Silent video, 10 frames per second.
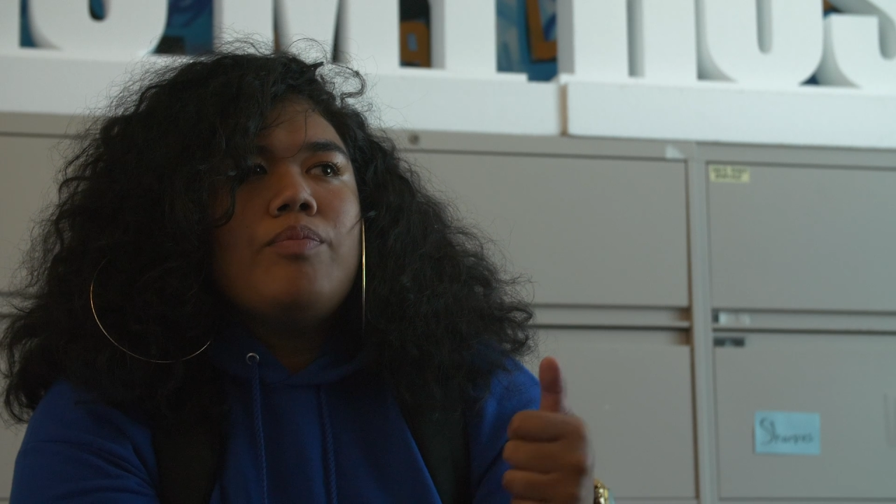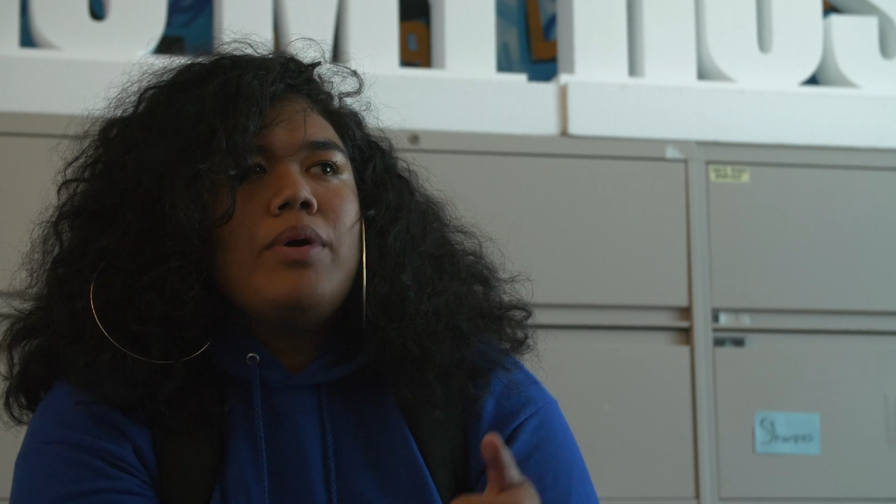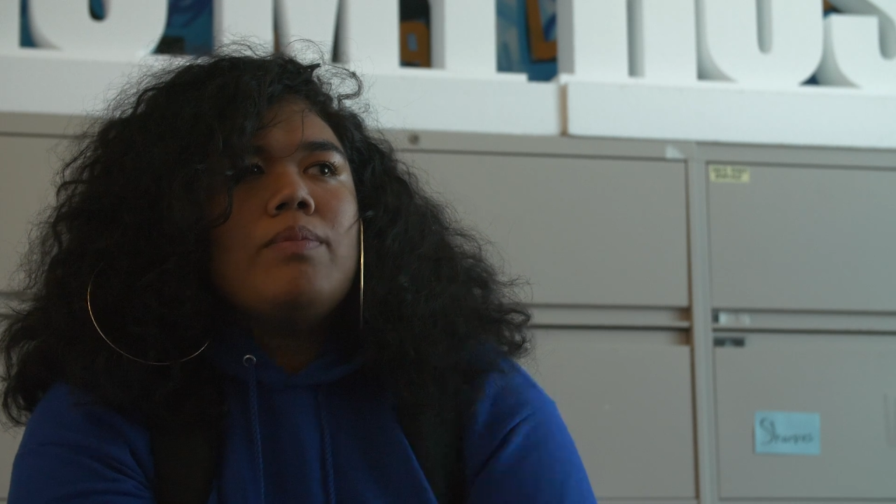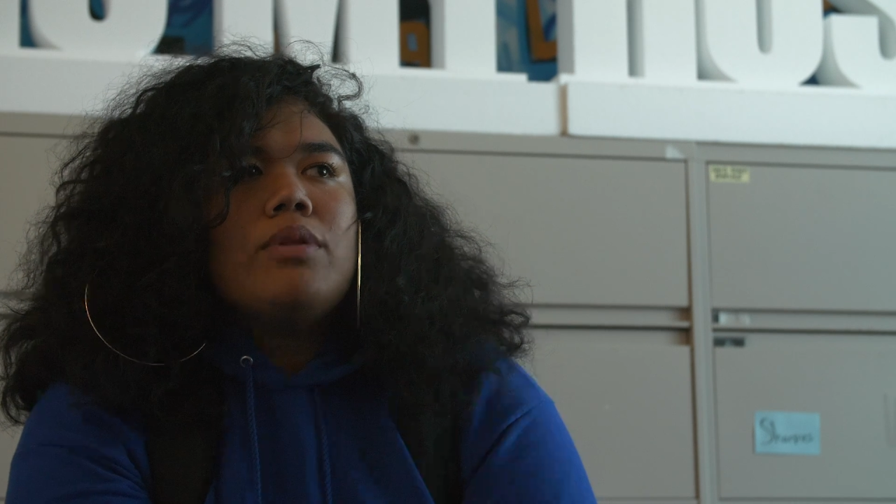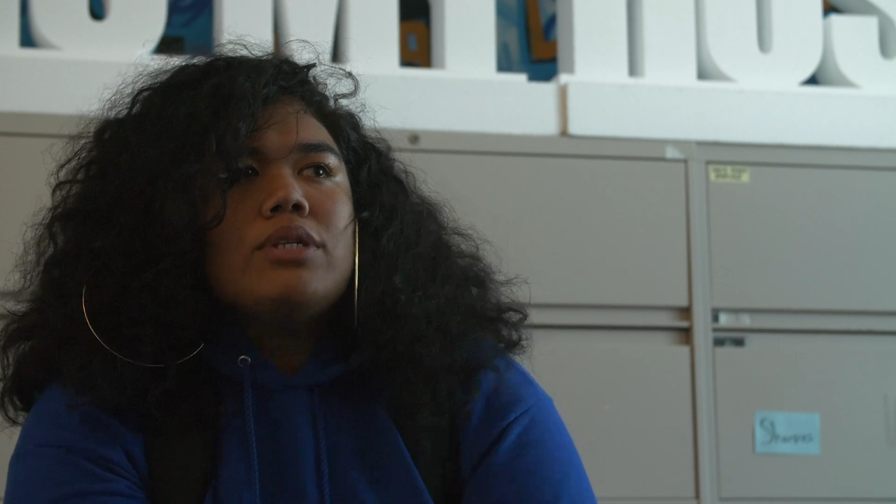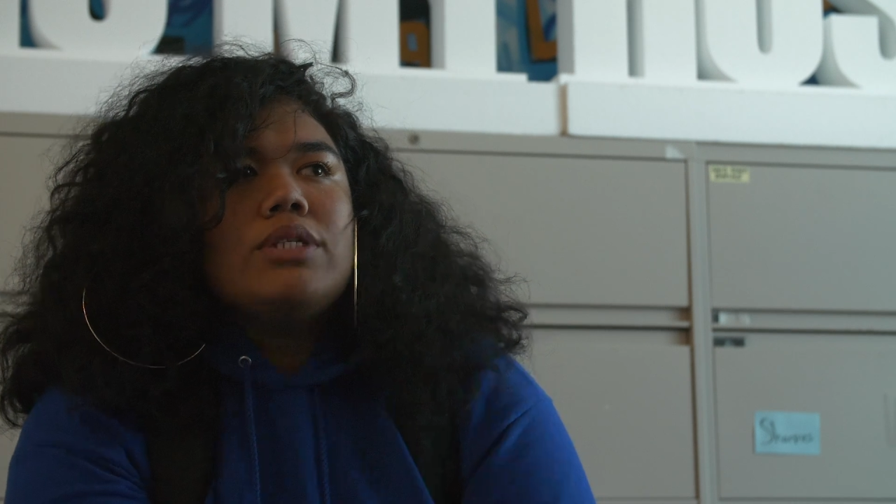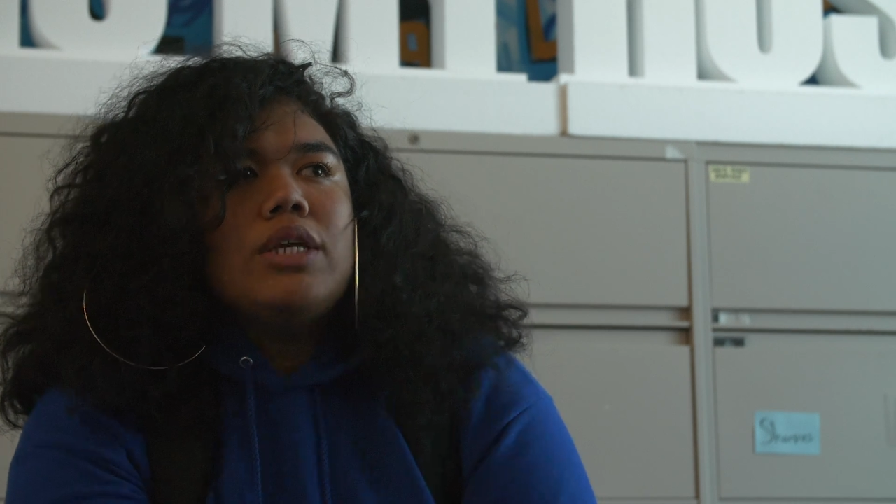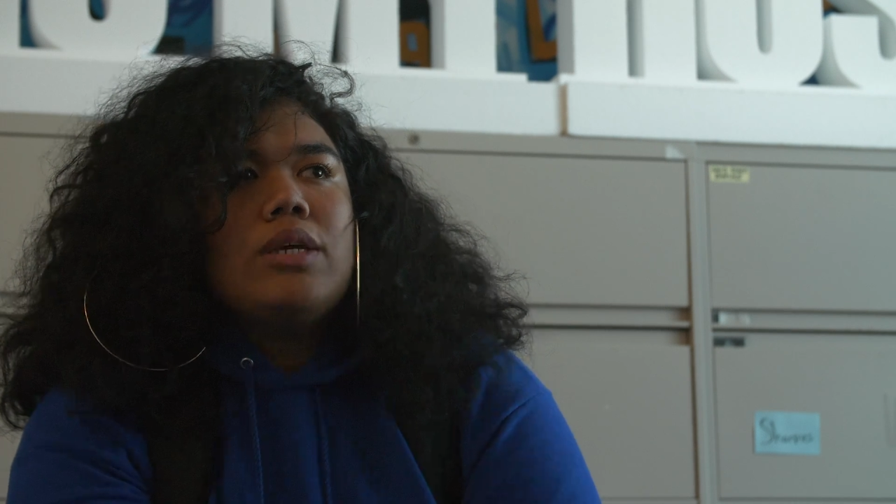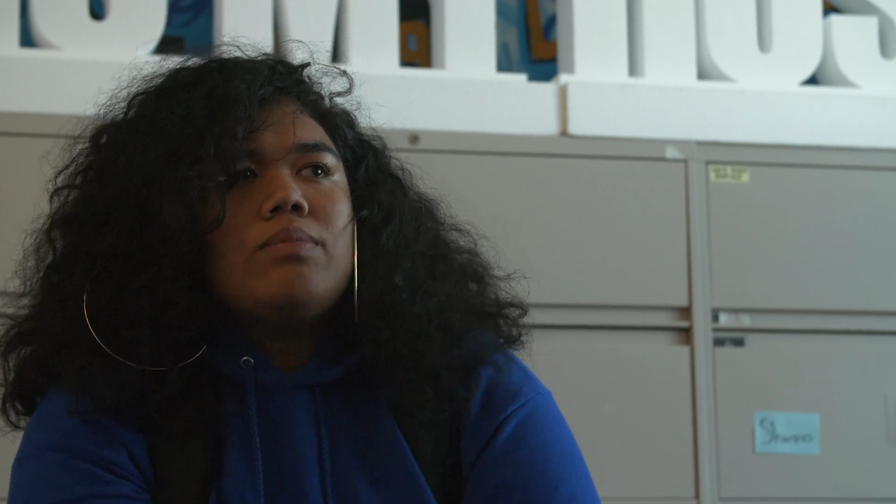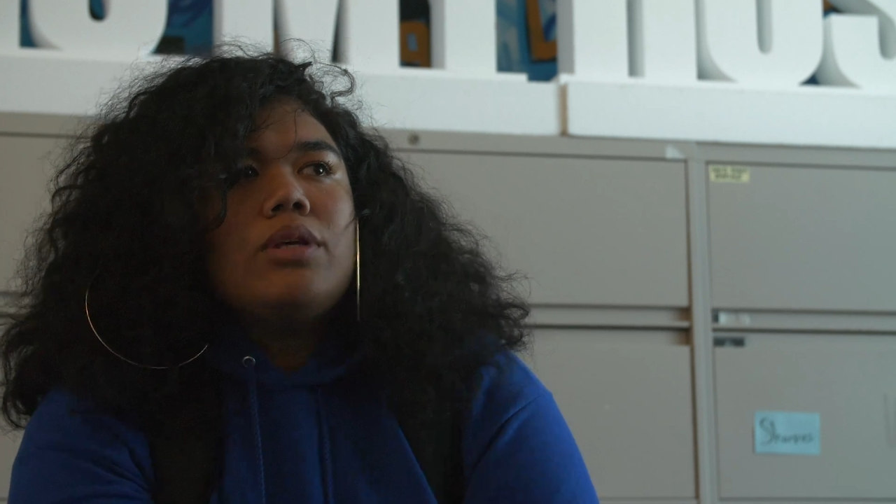remember the
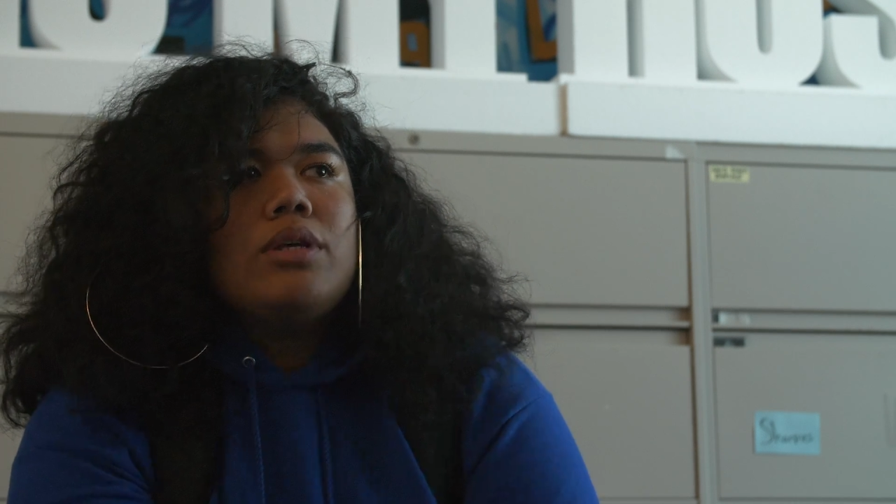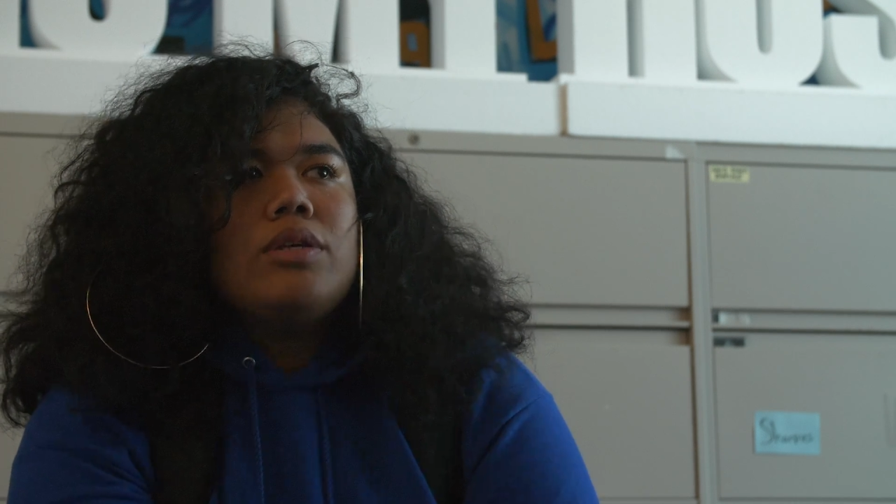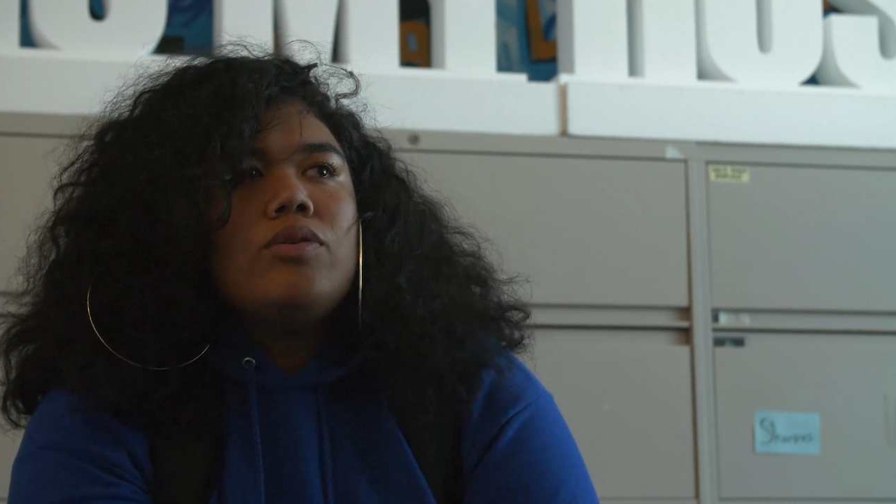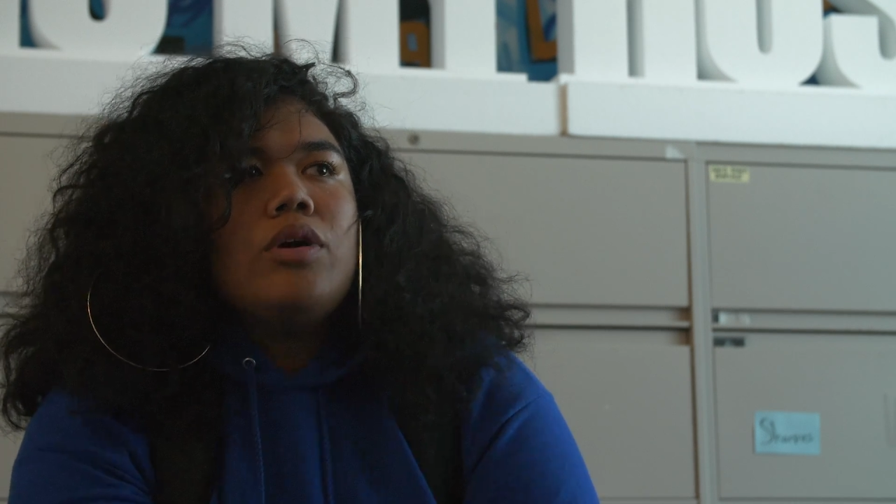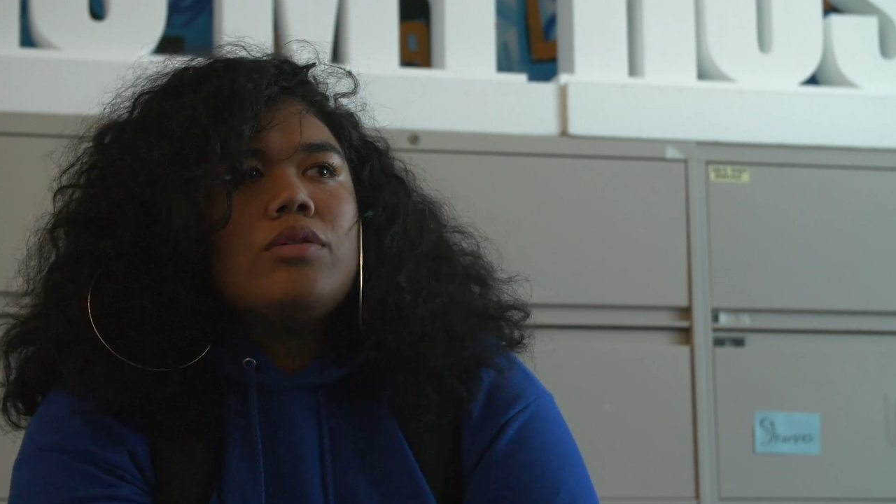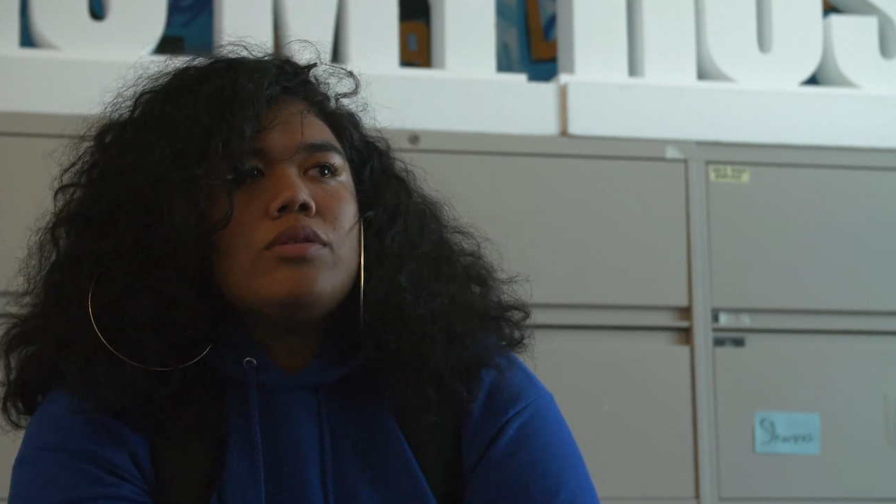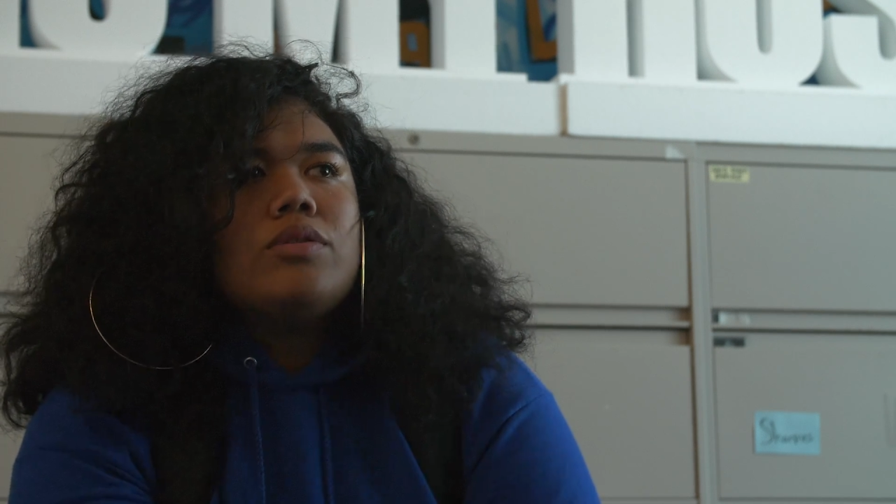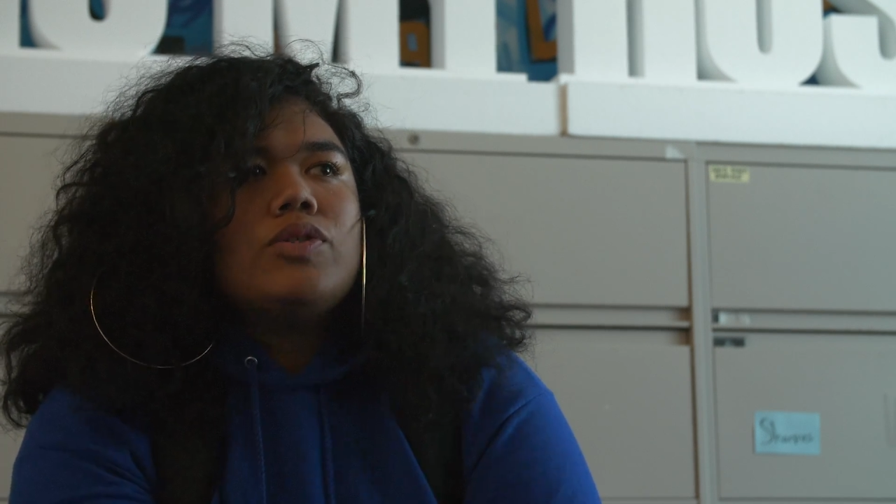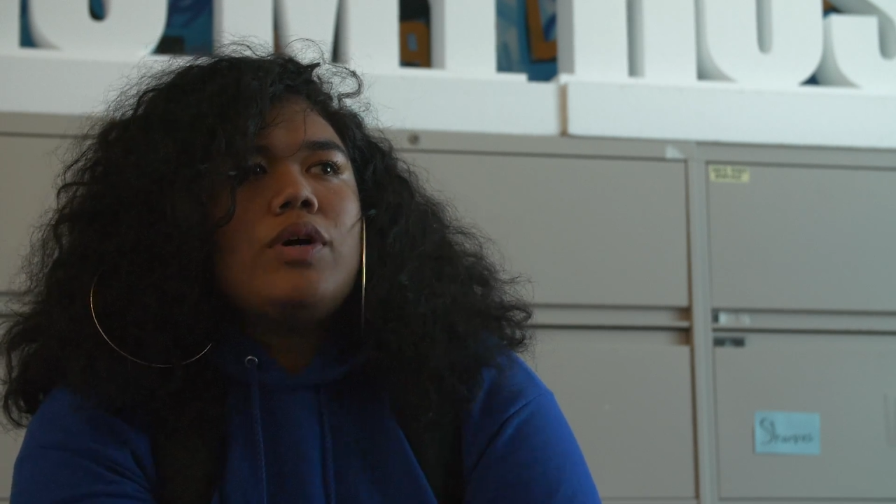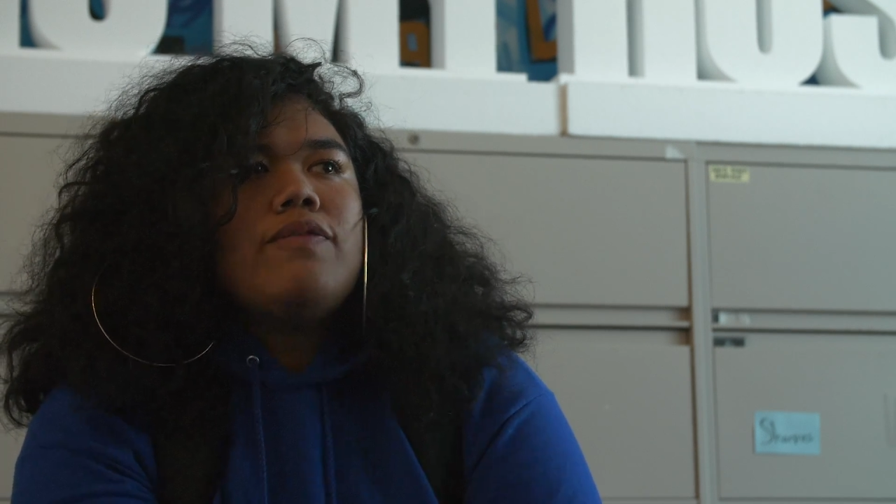same thing you go
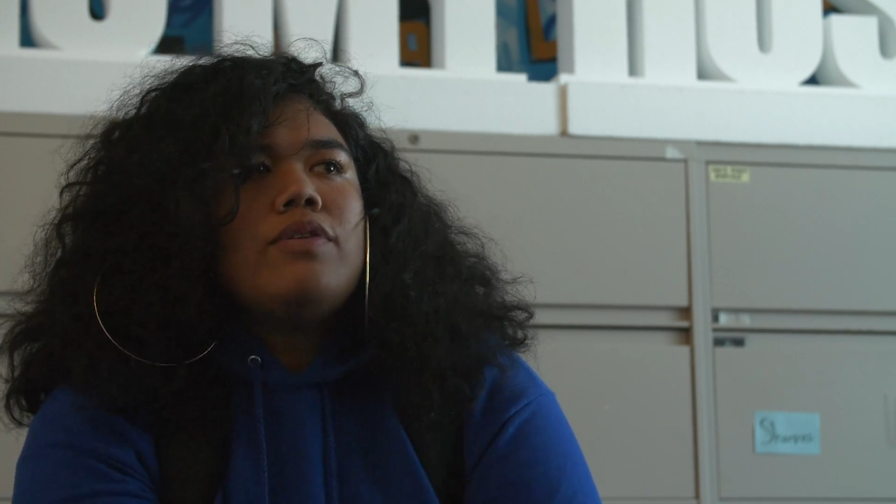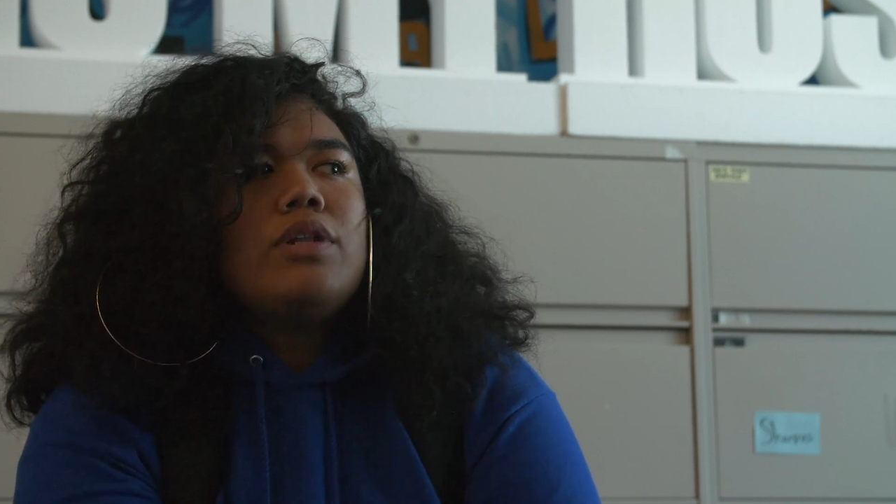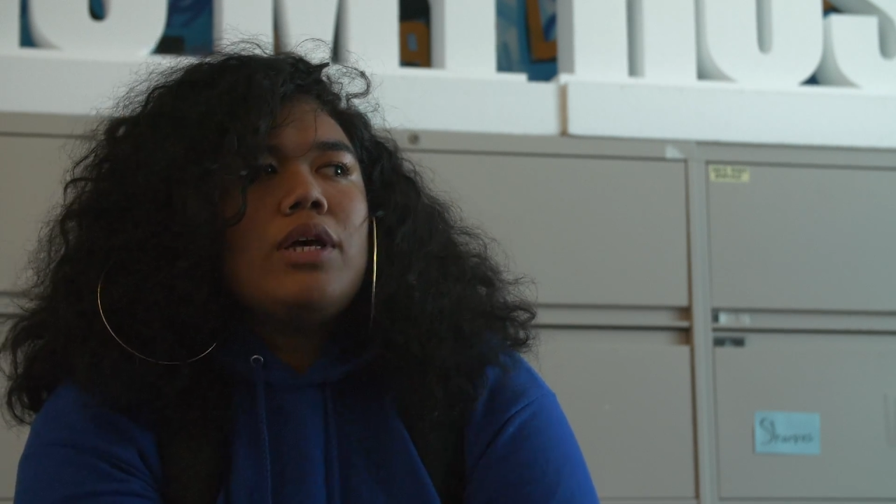through. So I feel